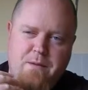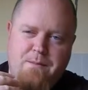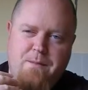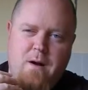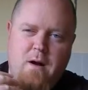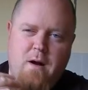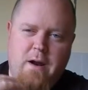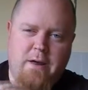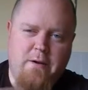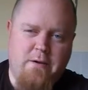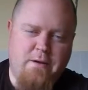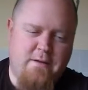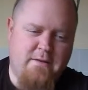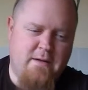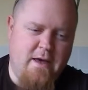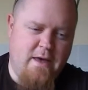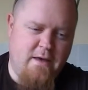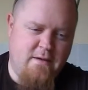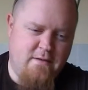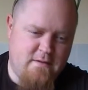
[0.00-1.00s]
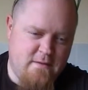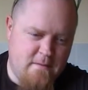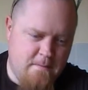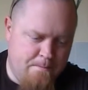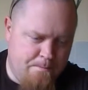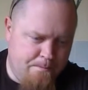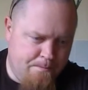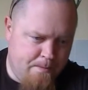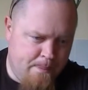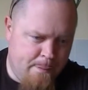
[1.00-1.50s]
barley on the taste.
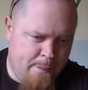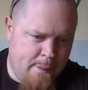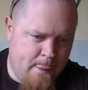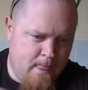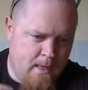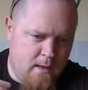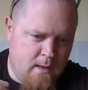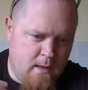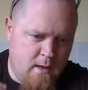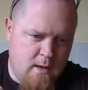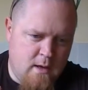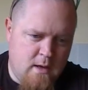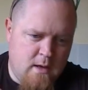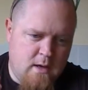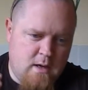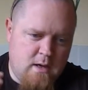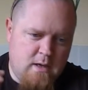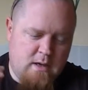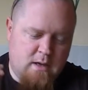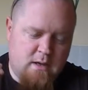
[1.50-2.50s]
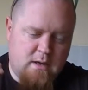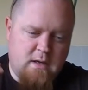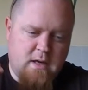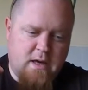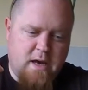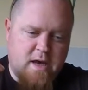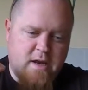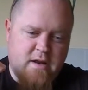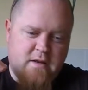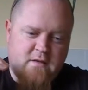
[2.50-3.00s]

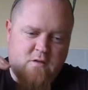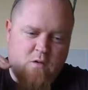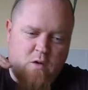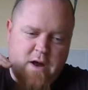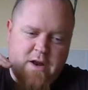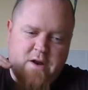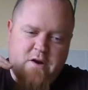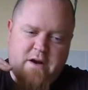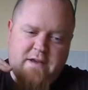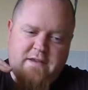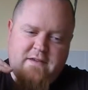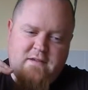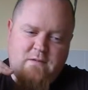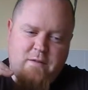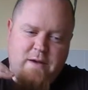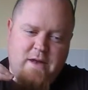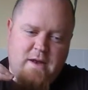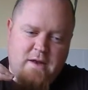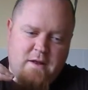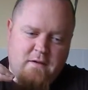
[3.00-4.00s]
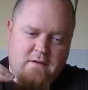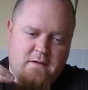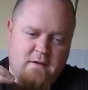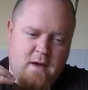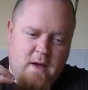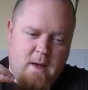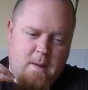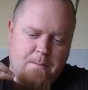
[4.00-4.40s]
You're getting this quite nice sweetness,